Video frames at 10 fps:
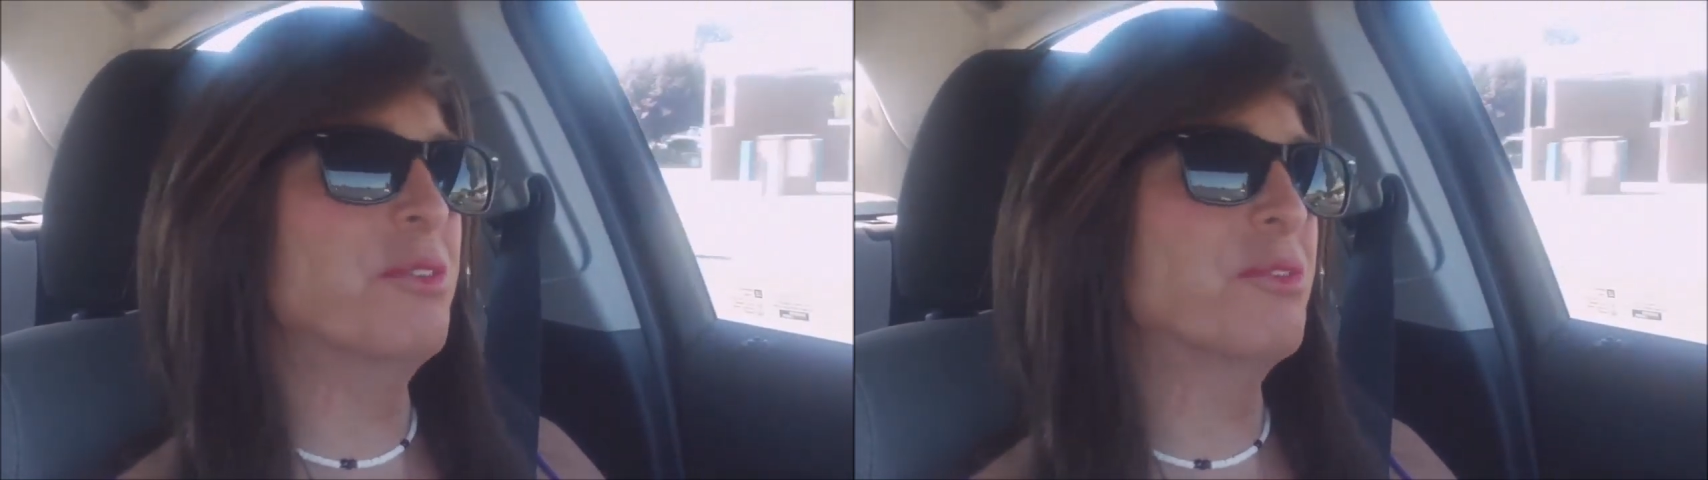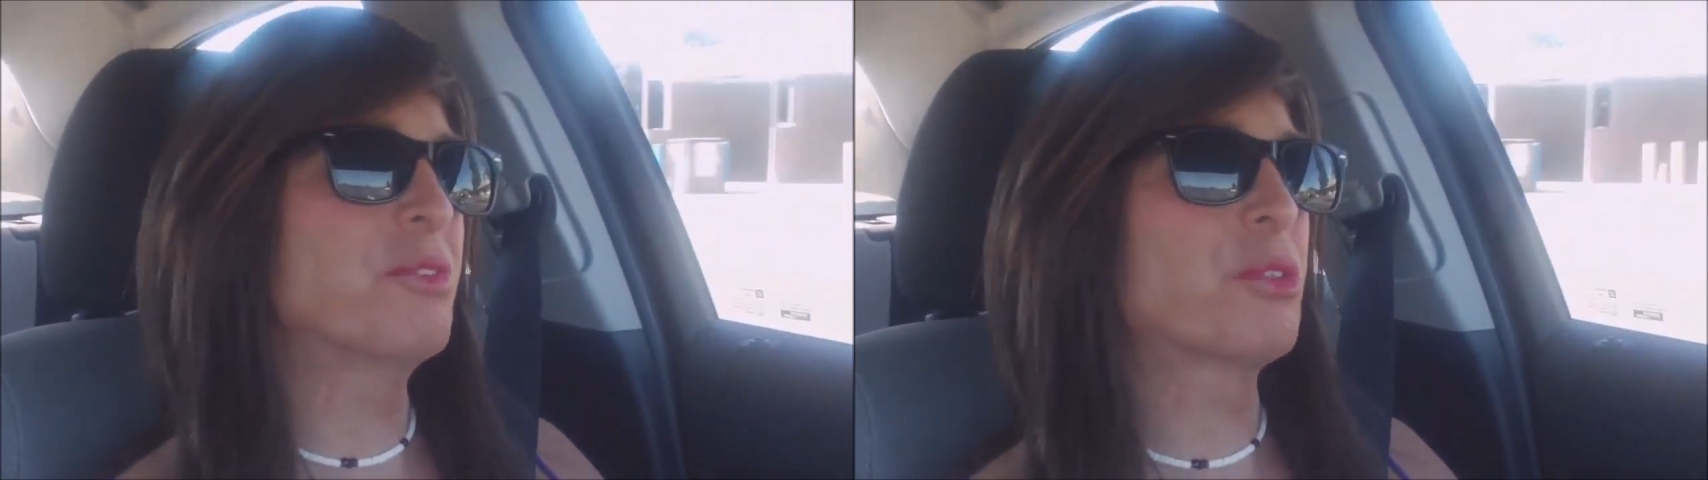
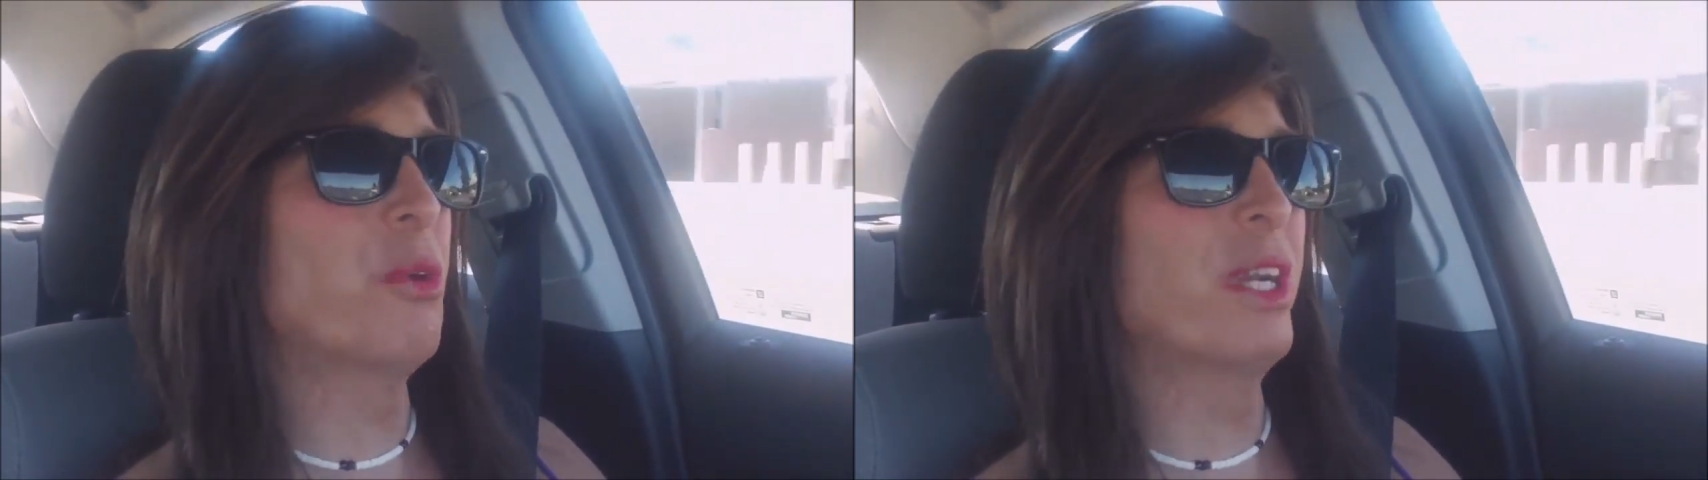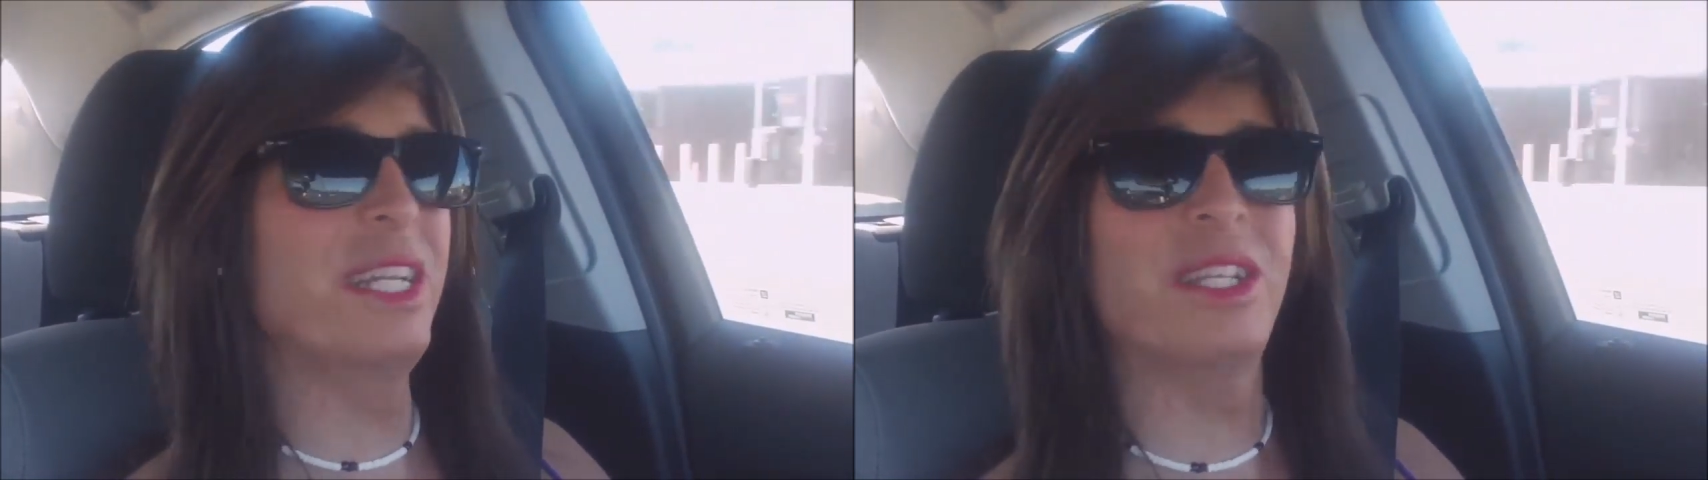of
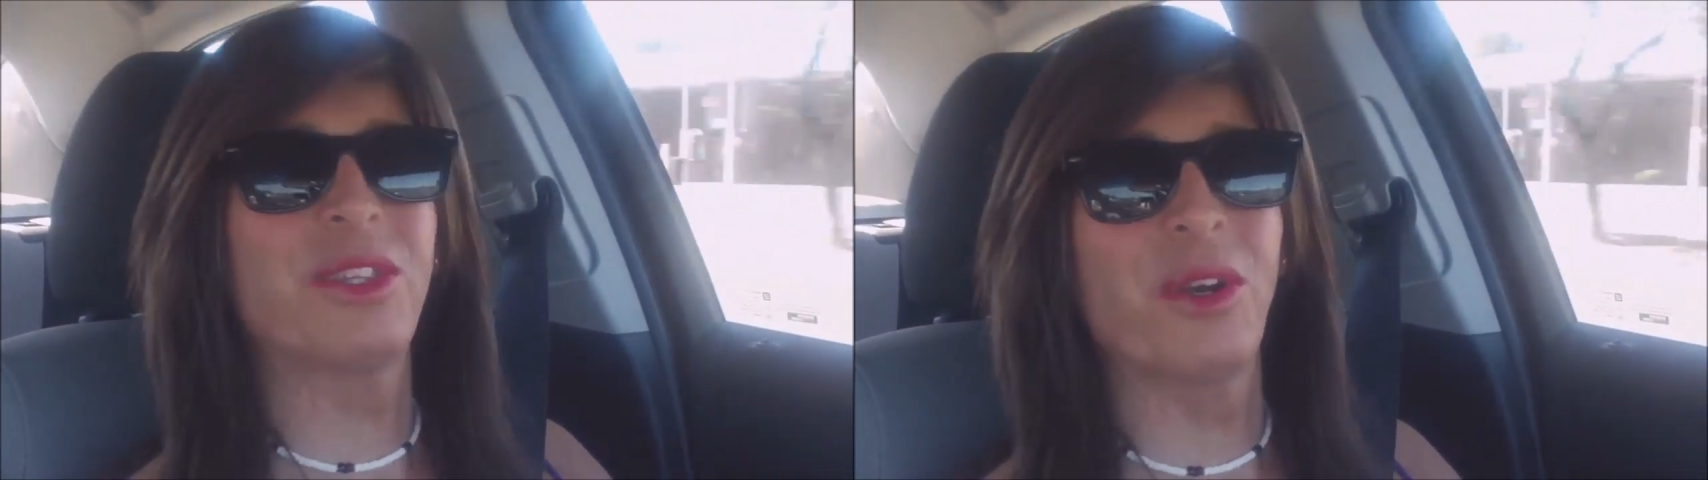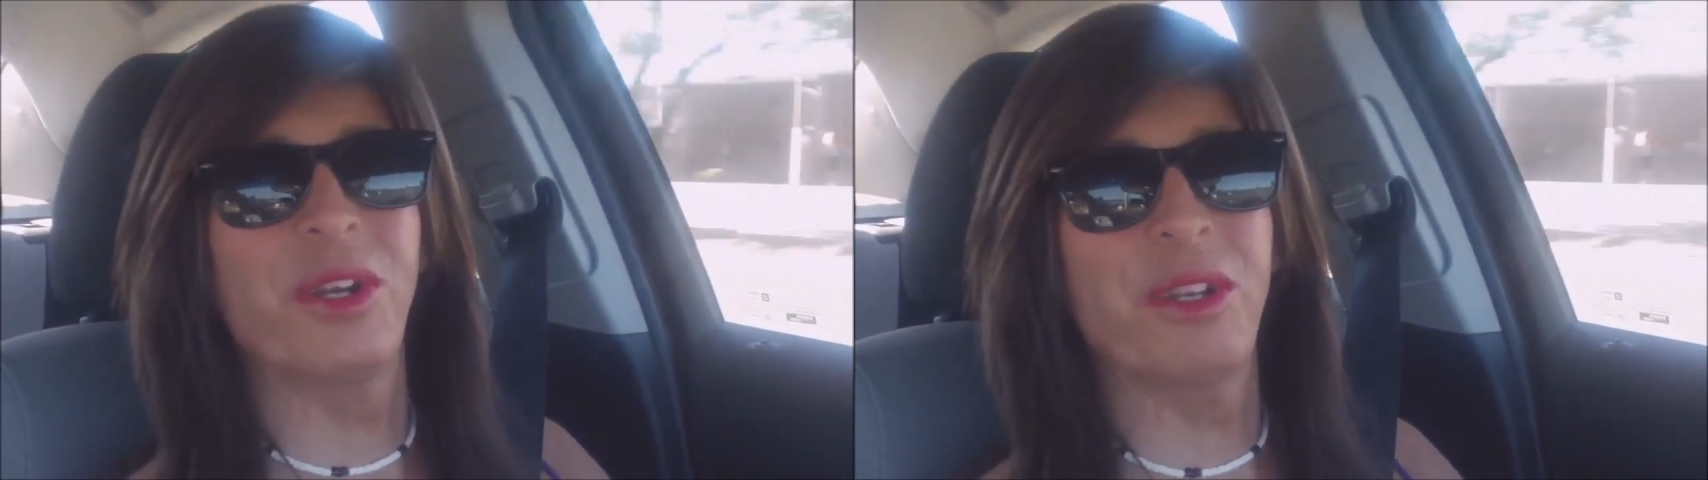20,
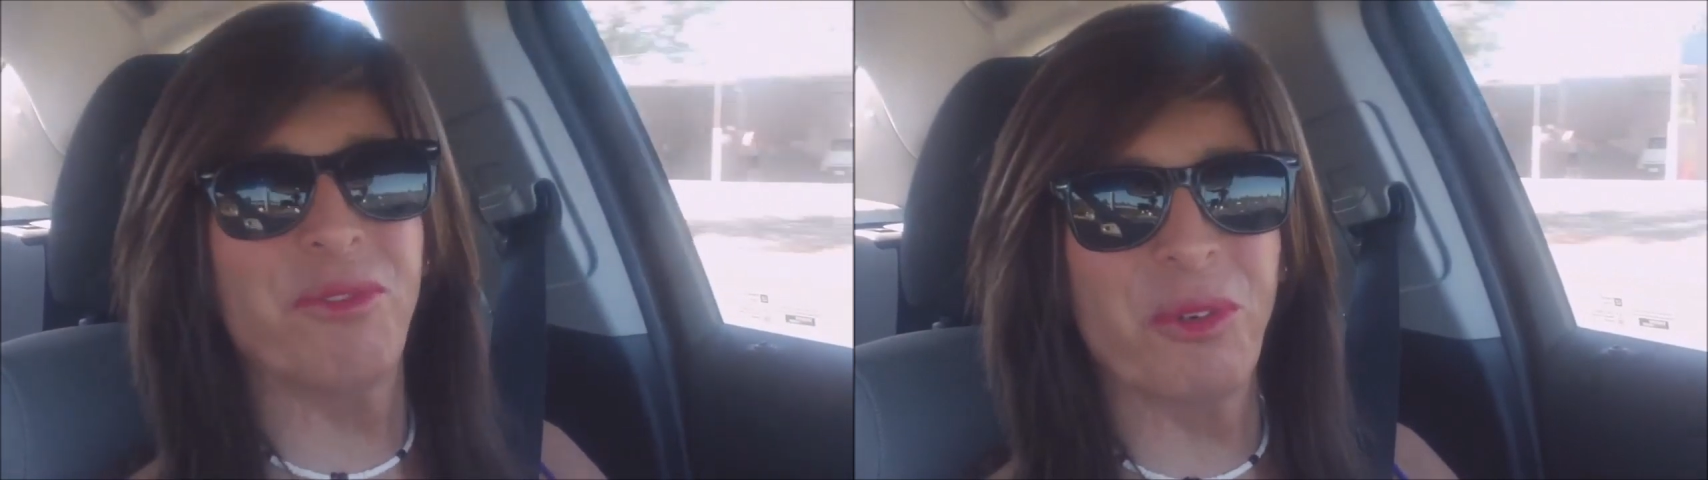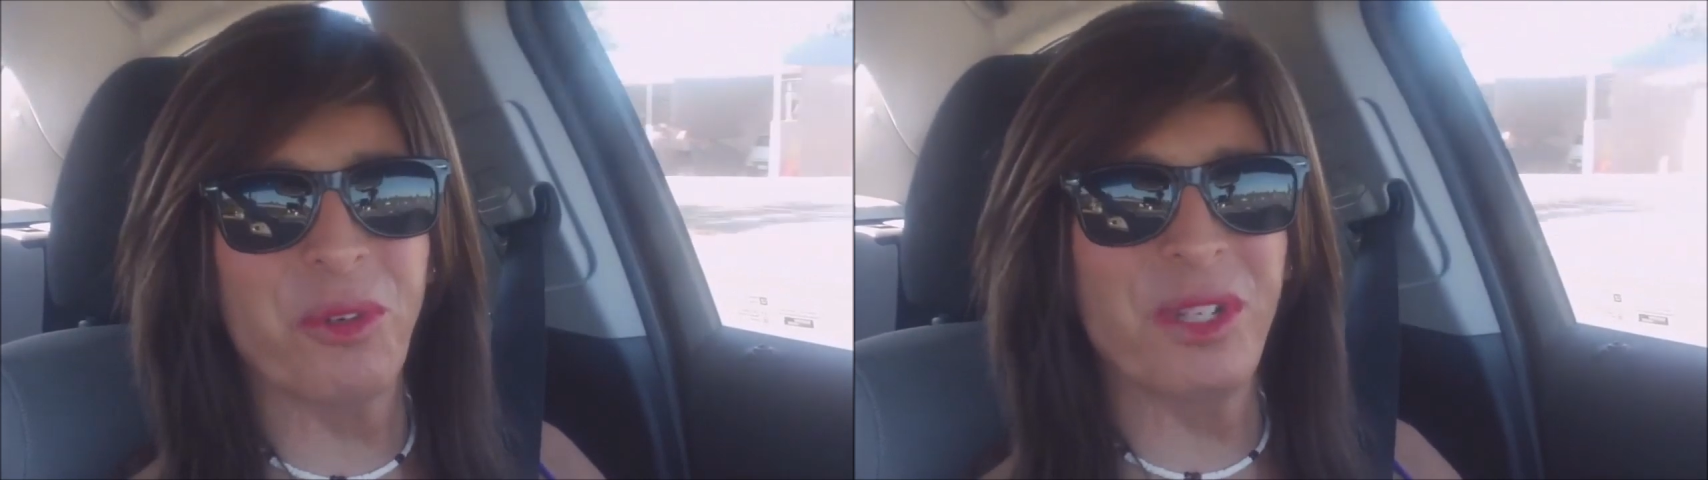30,
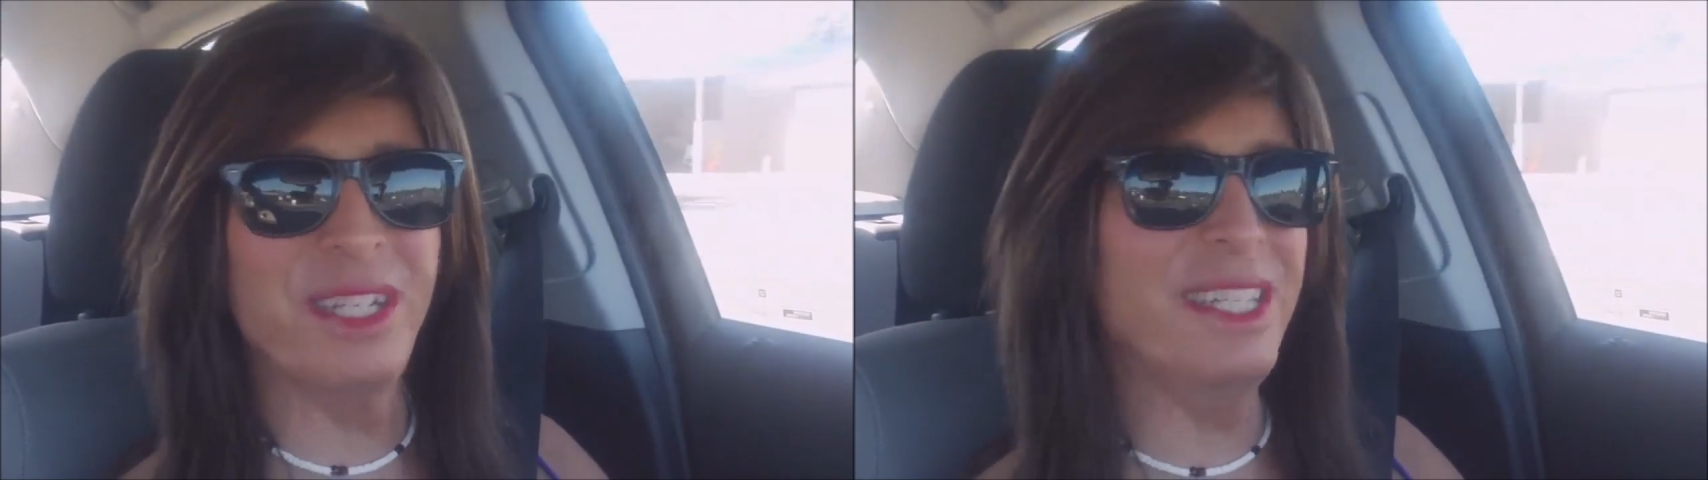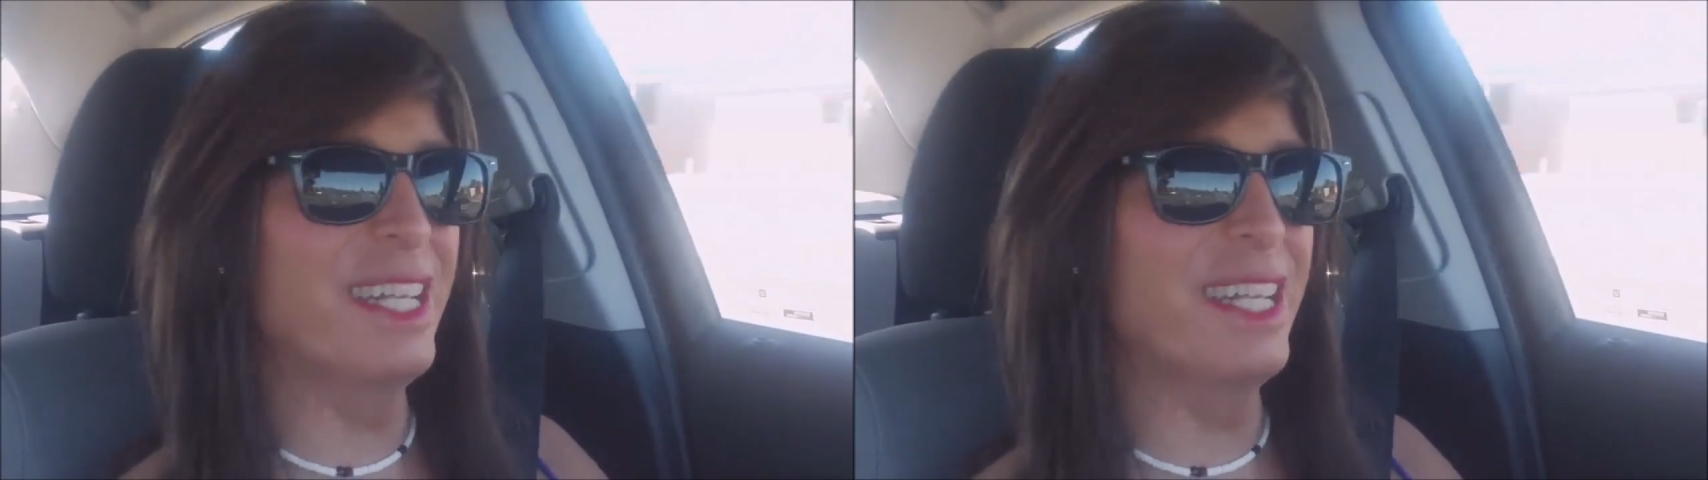40